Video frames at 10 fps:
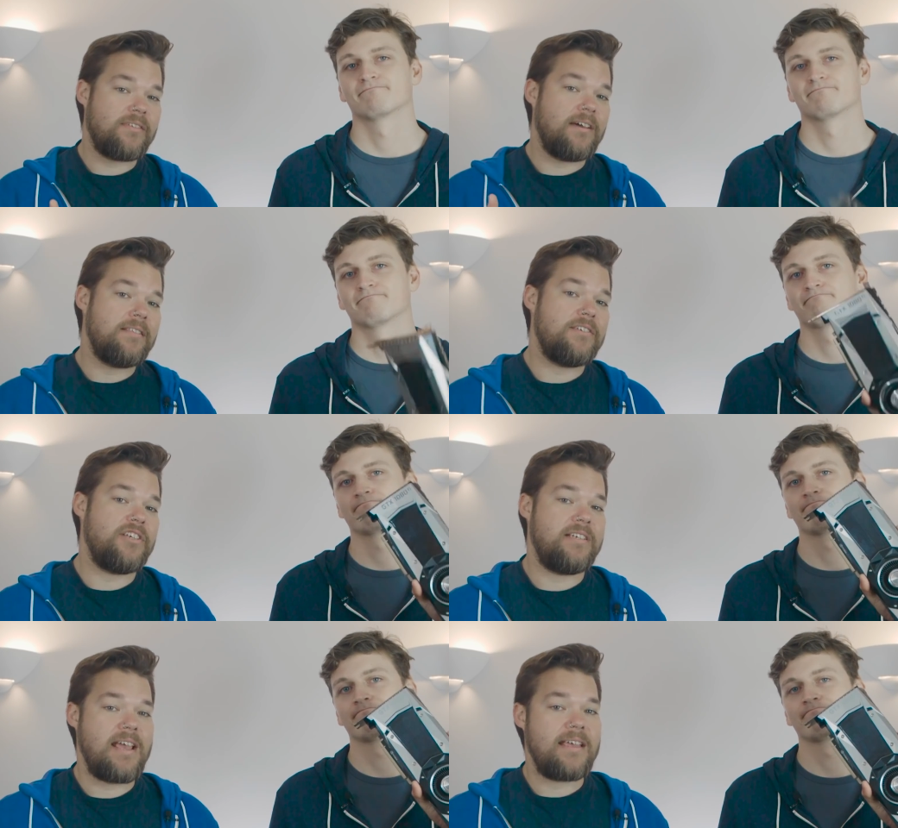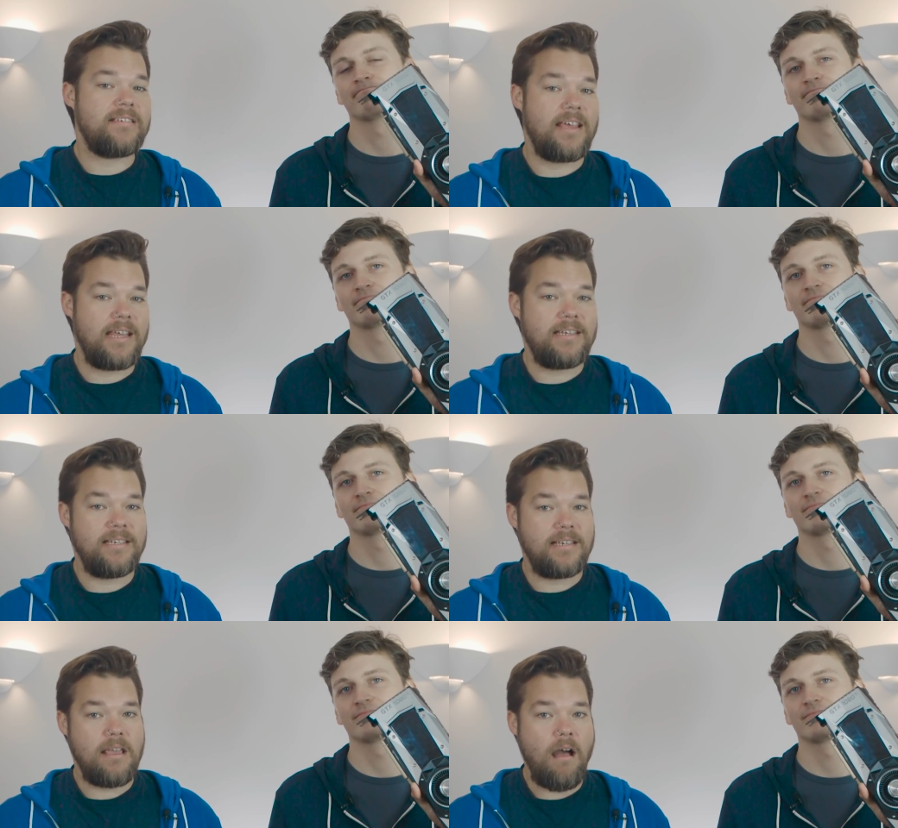Speaker 1: side of the GTX
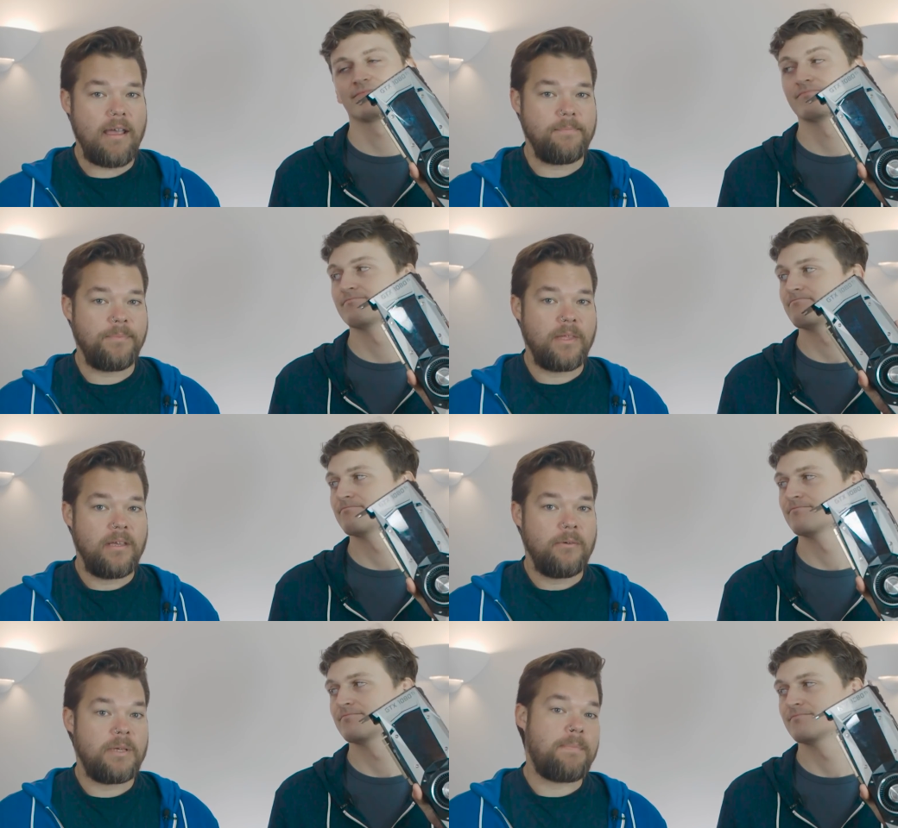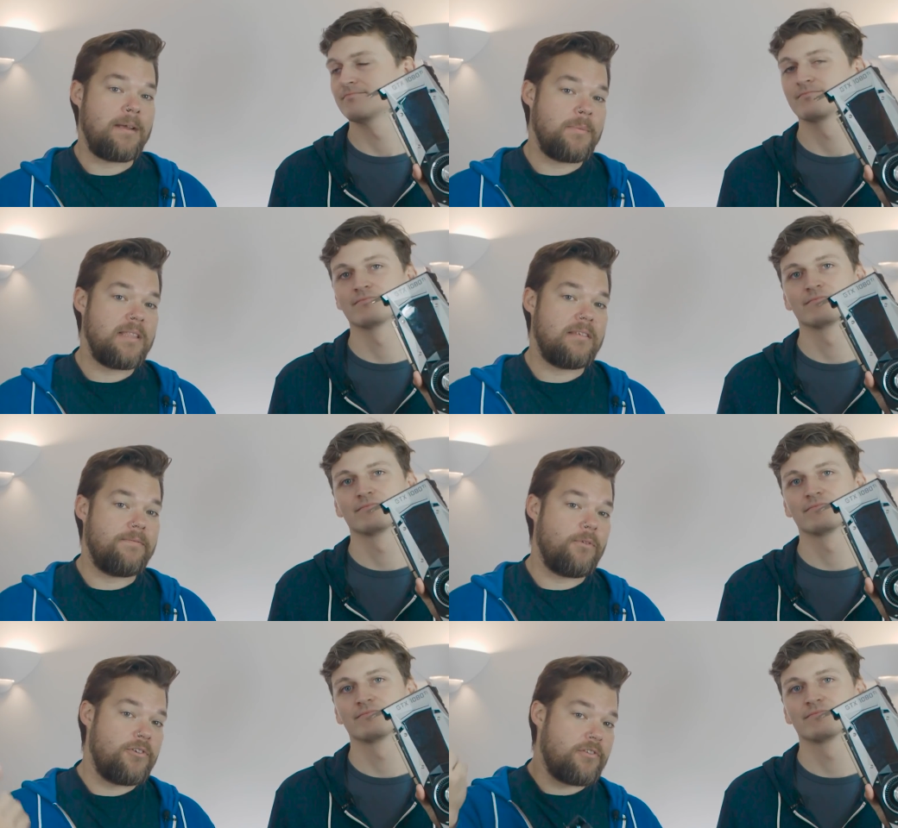1080 Ti with bandwidth
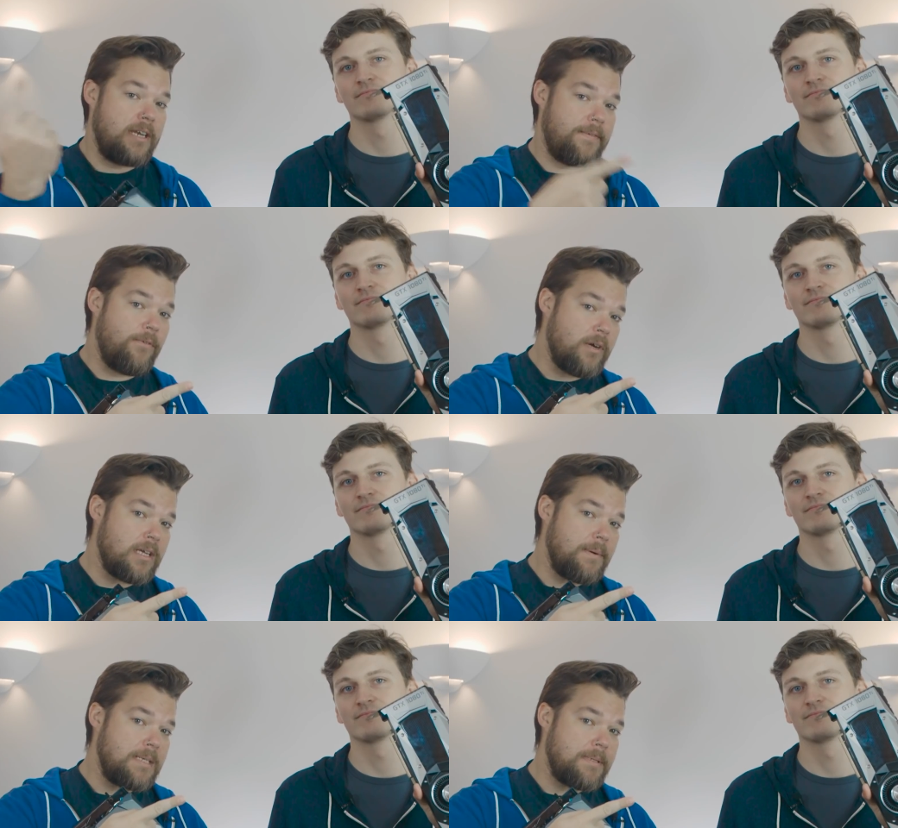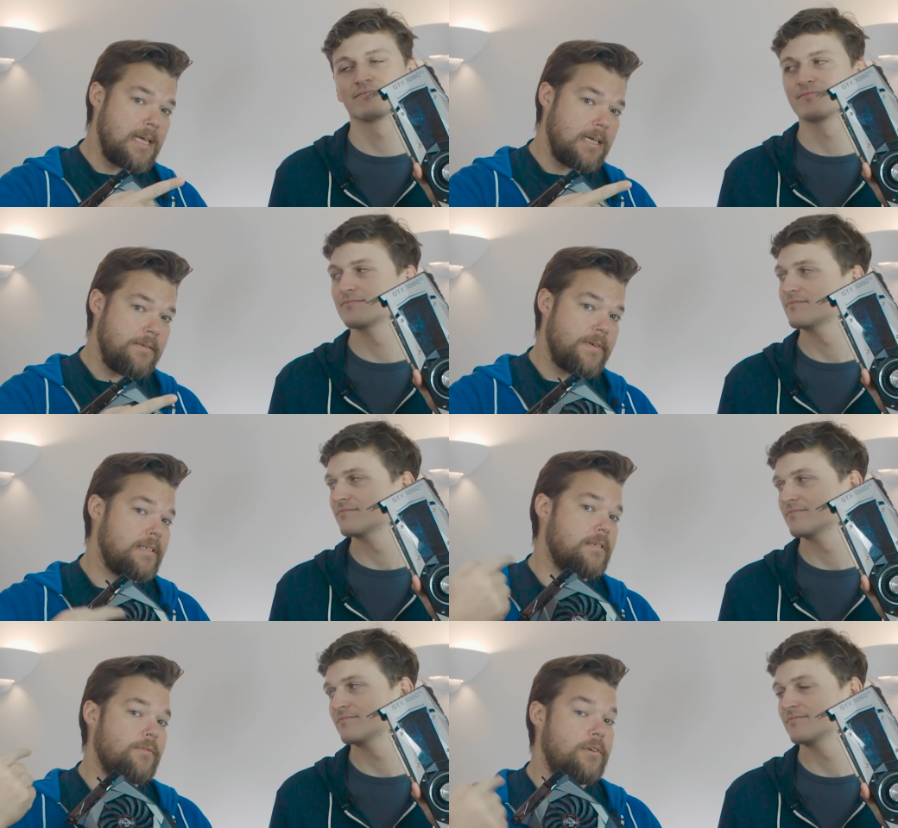of 484GB per second
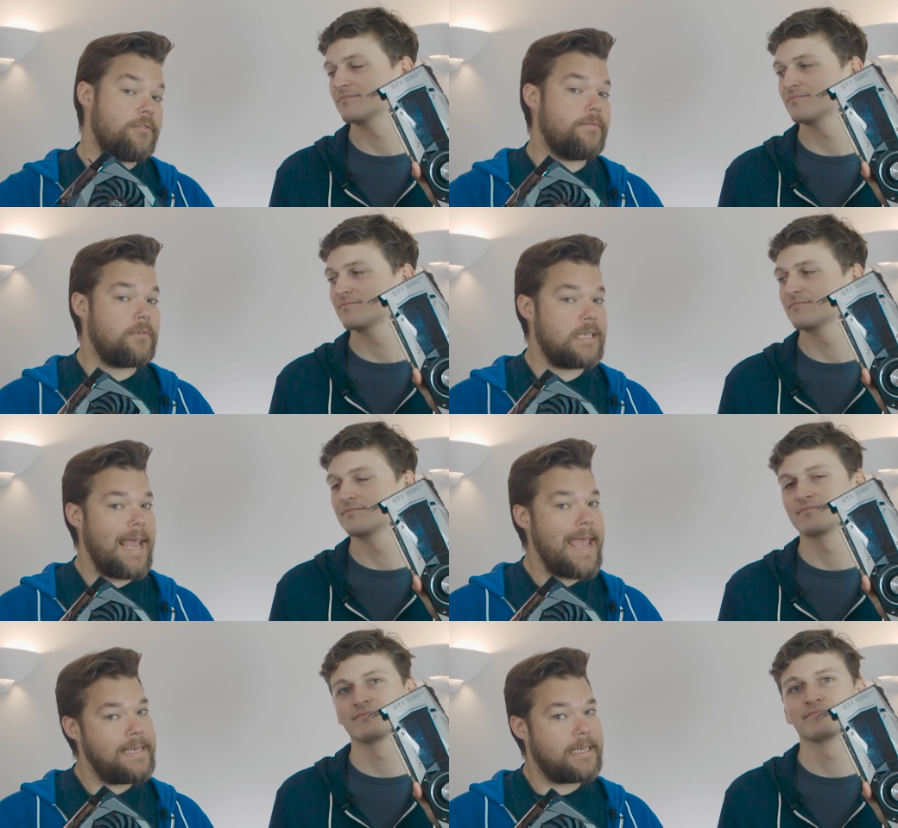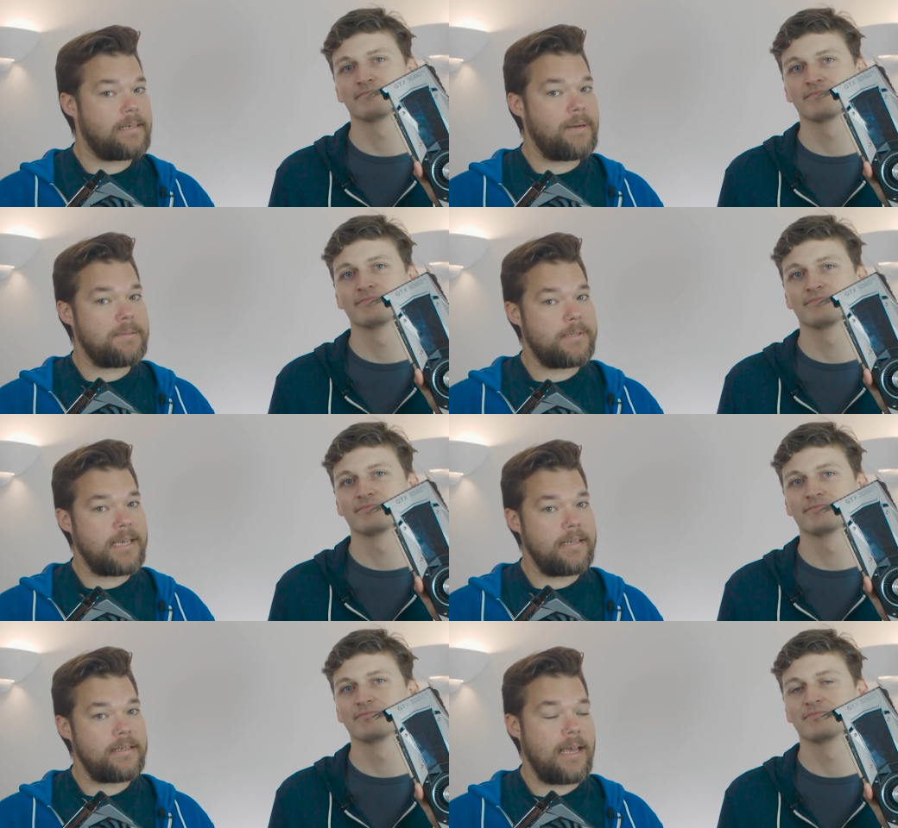versus 448GB per
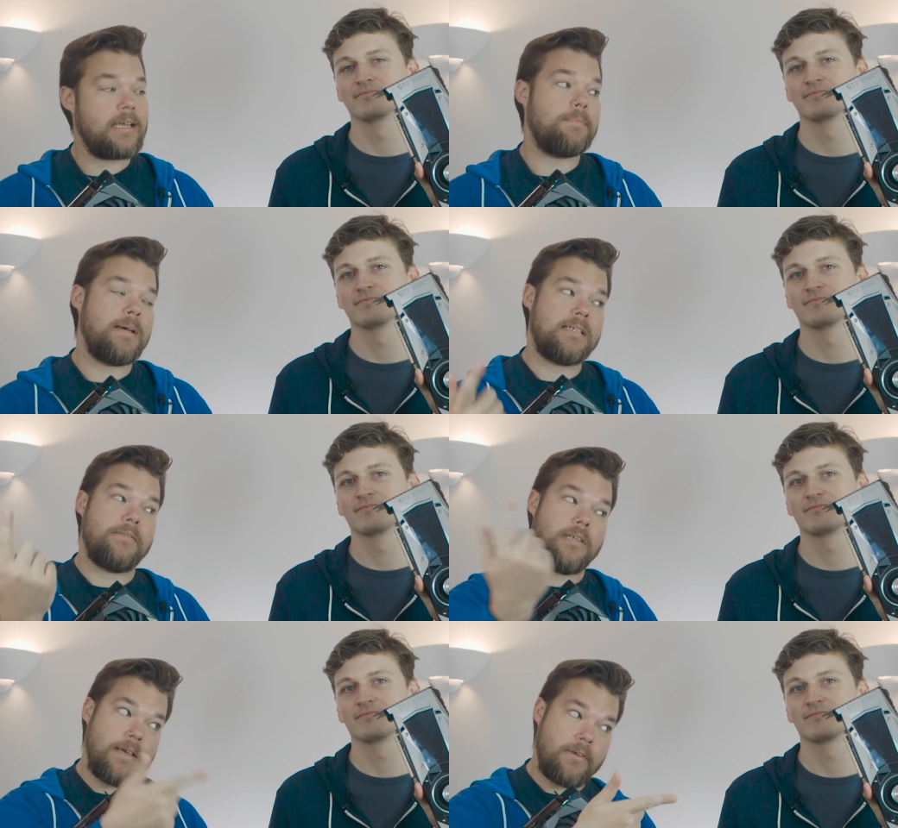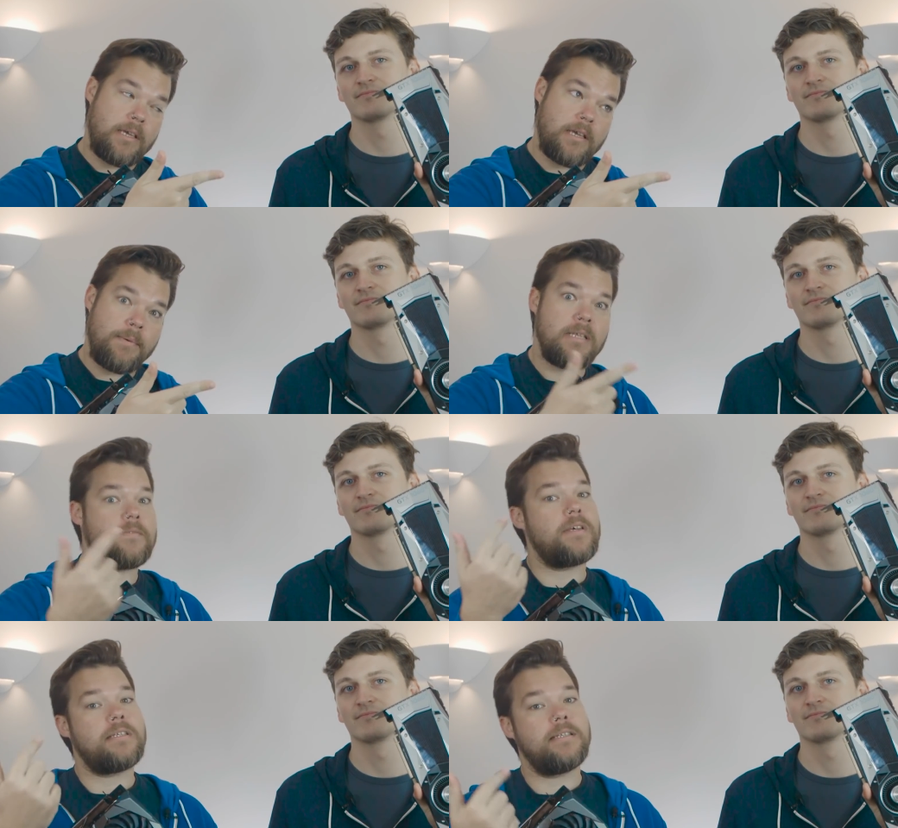second and capacity of
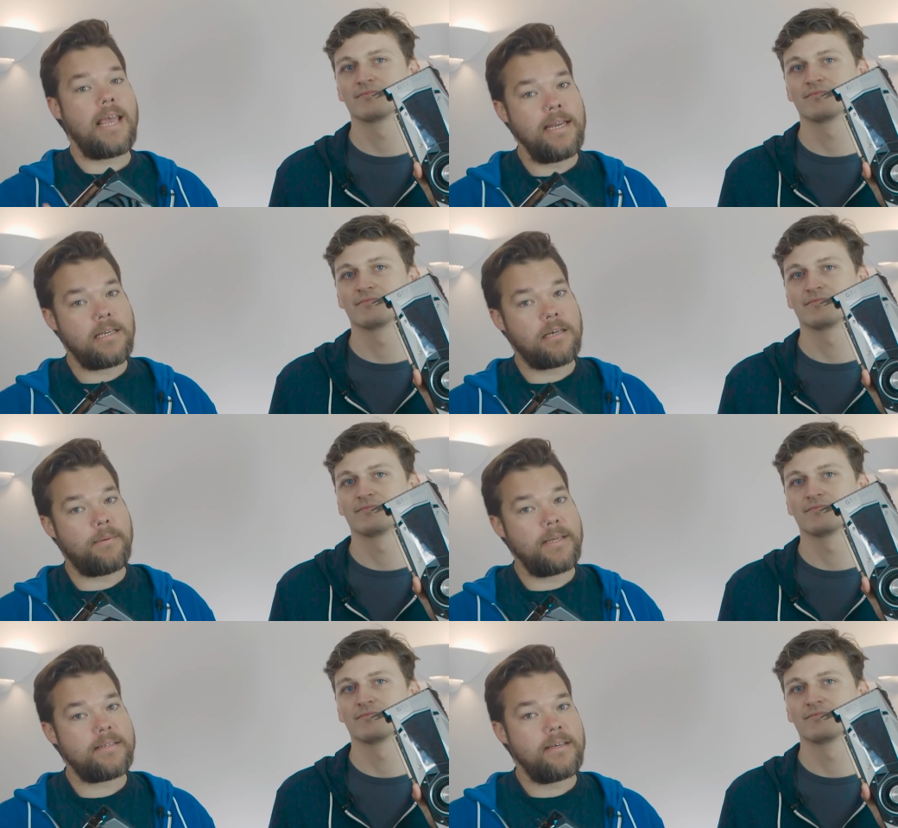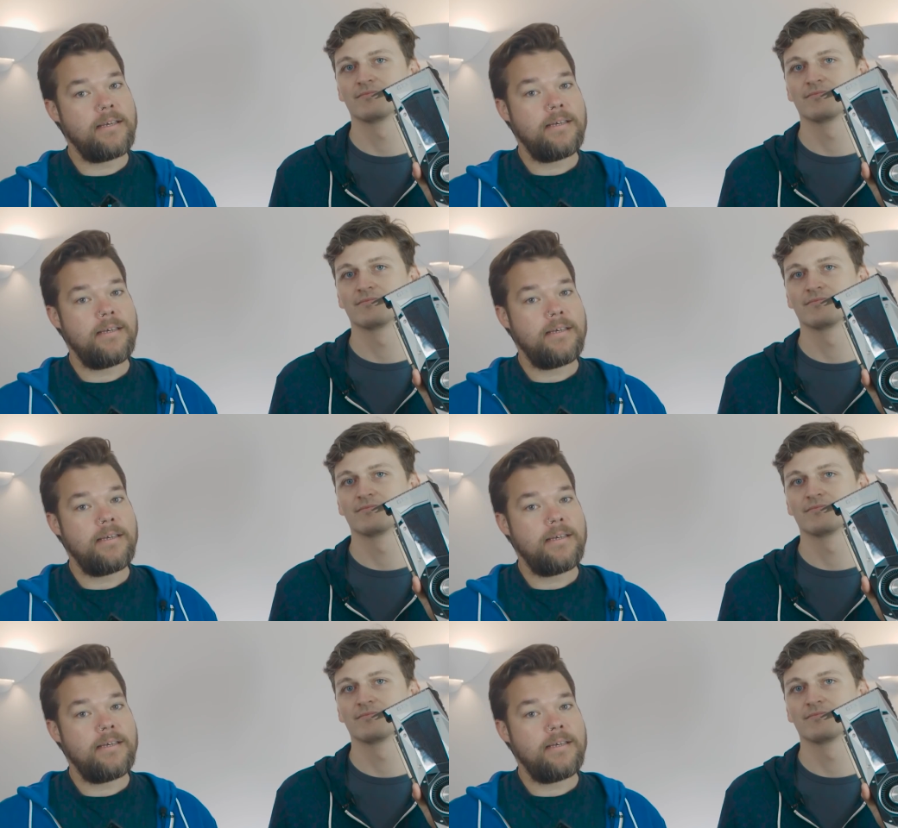11GB versus 8GB,